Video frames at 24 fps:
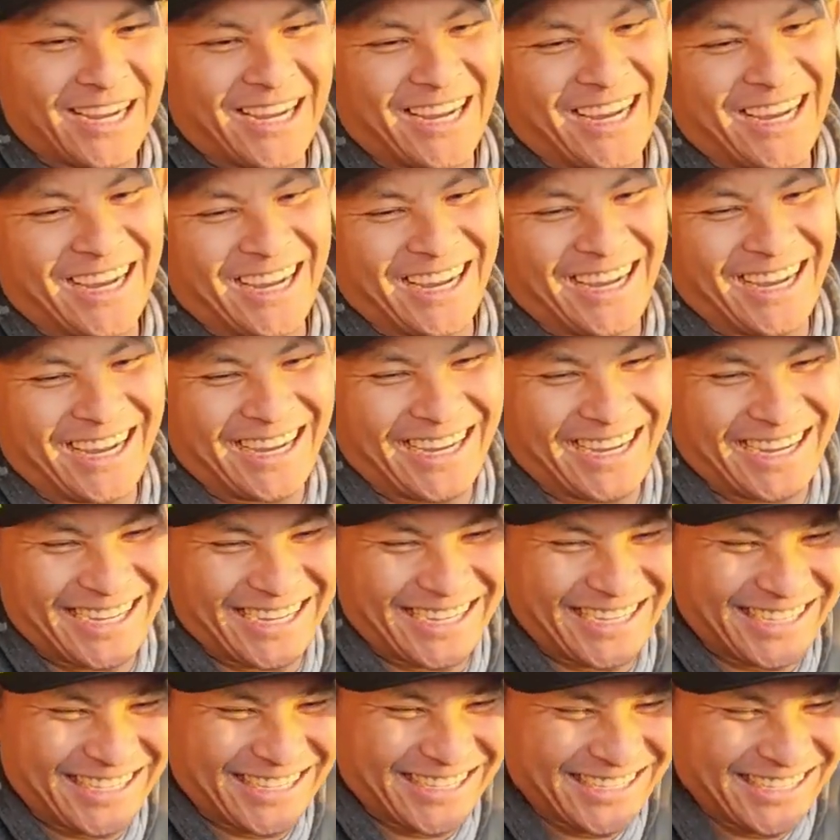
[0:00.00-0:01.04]

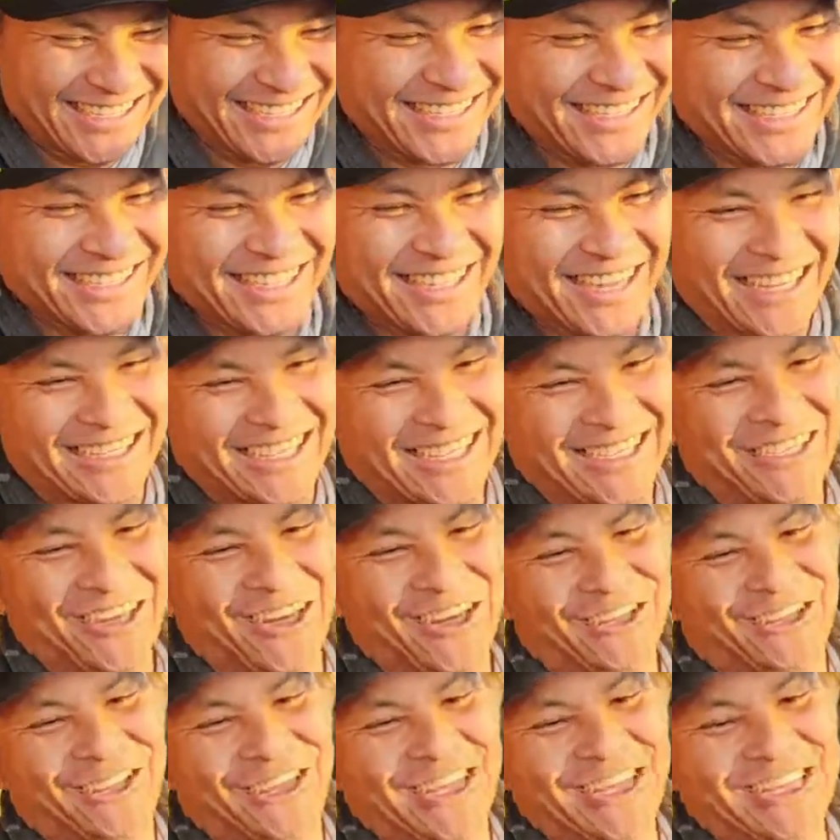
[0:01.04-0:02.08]
it's just
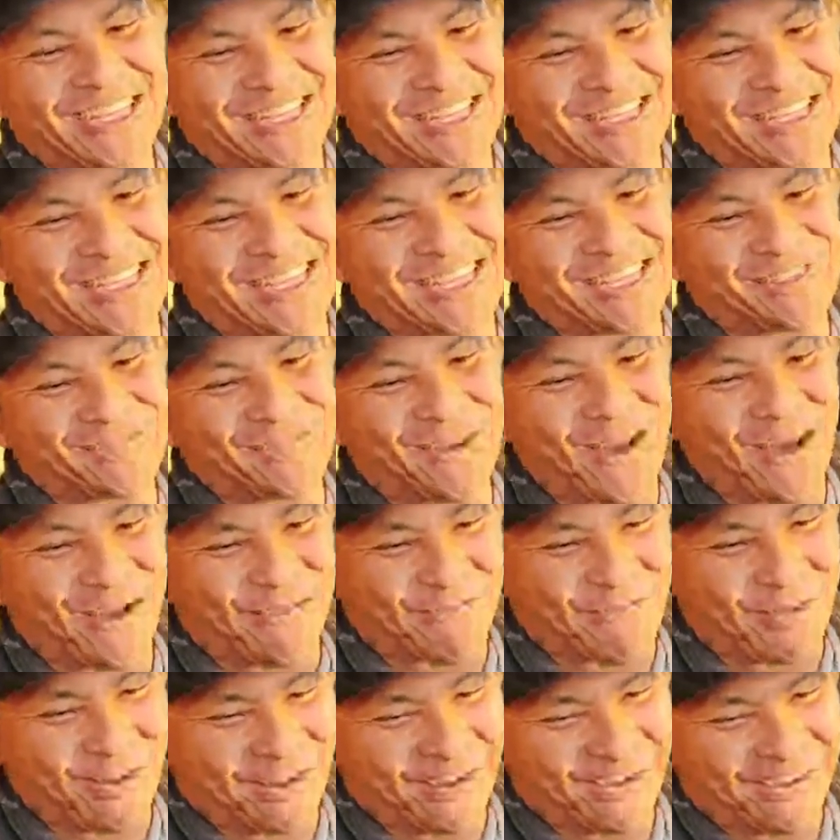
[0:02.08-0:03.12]
called G
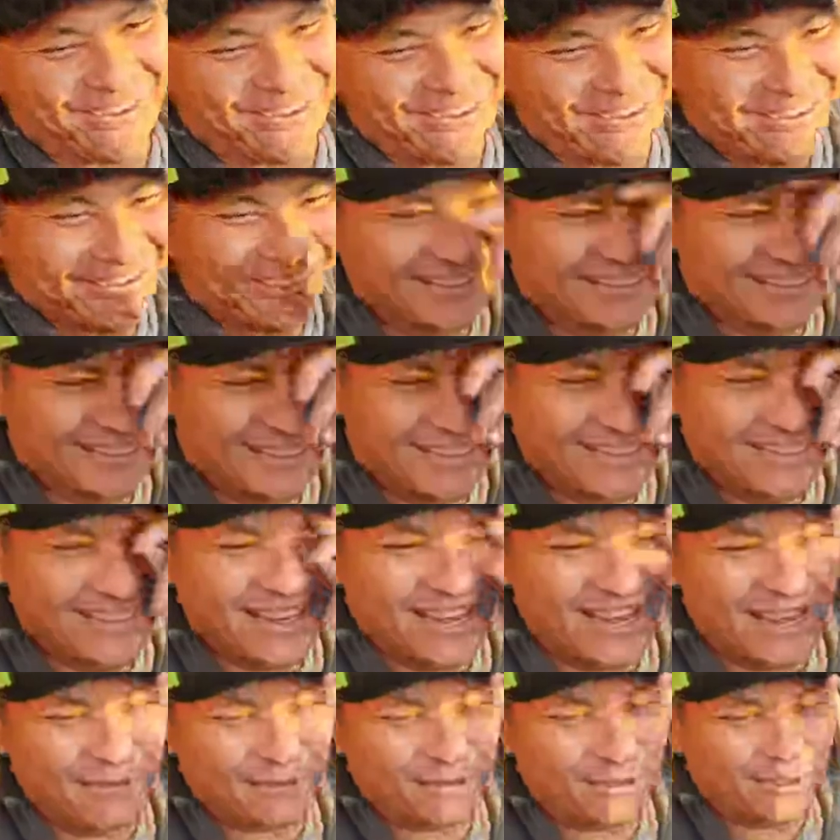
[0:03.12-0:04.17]
G12, bro.
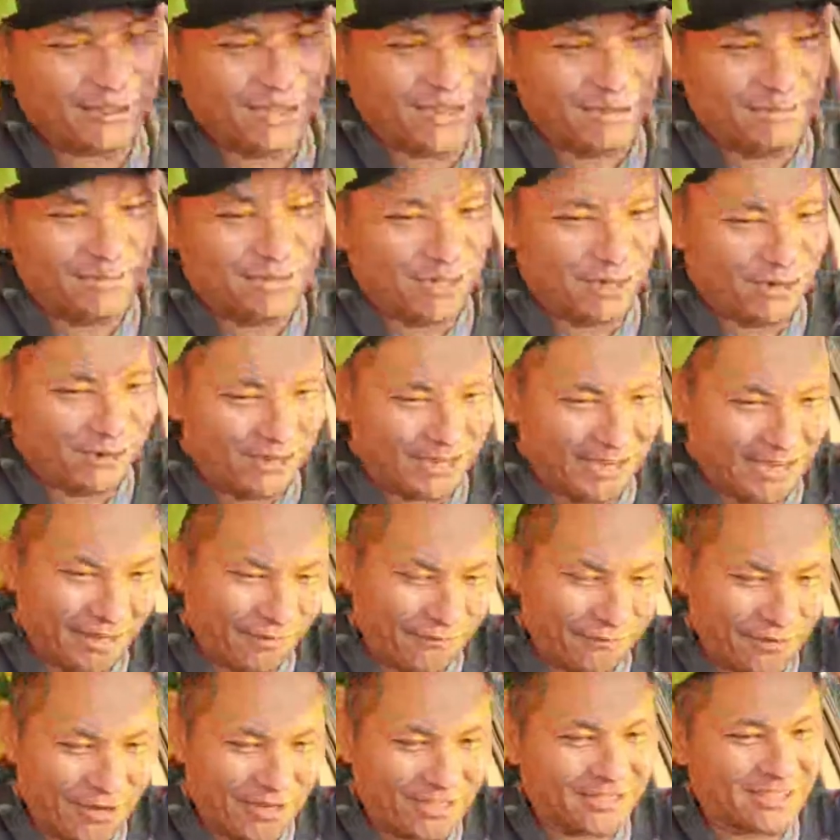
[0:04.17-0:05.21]
Nah, I'm, I'm joking.
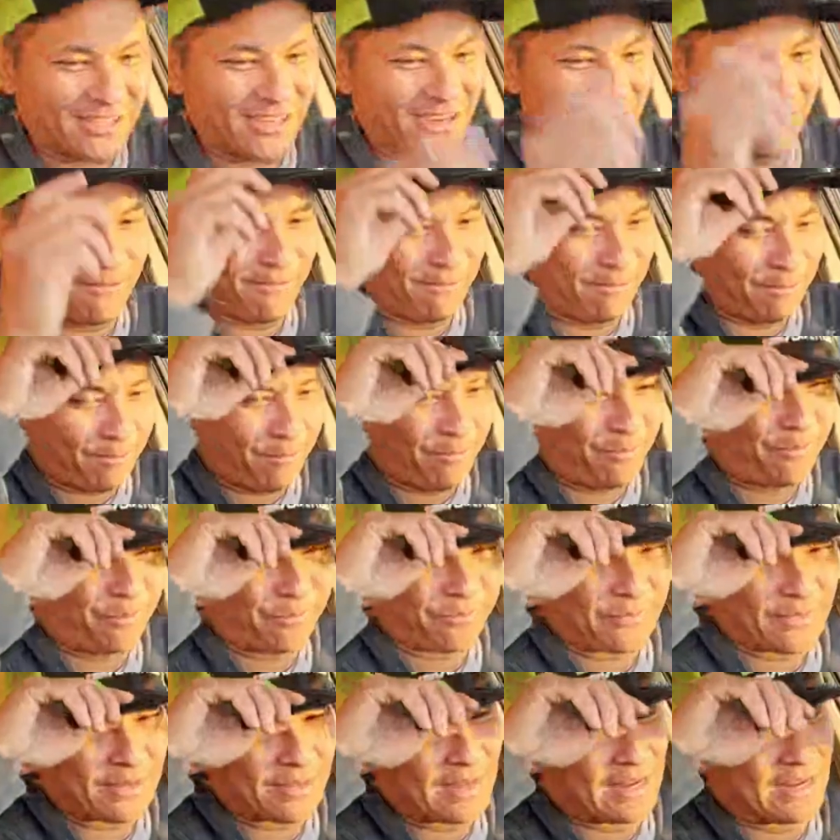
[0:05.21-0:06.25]
That's fucked up.
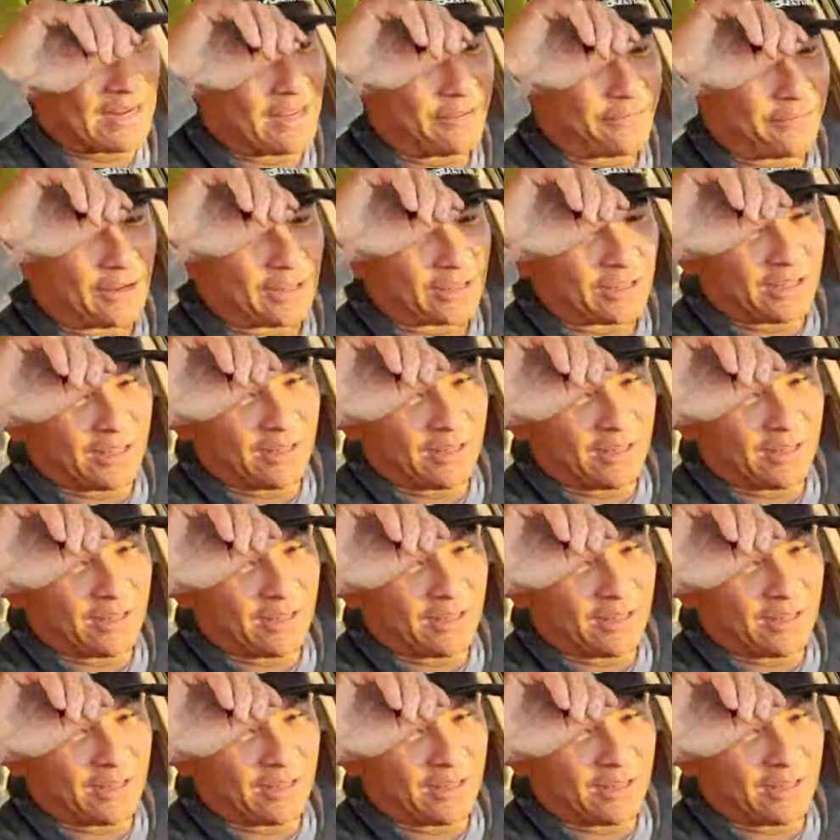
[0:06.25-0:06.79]
That is fucked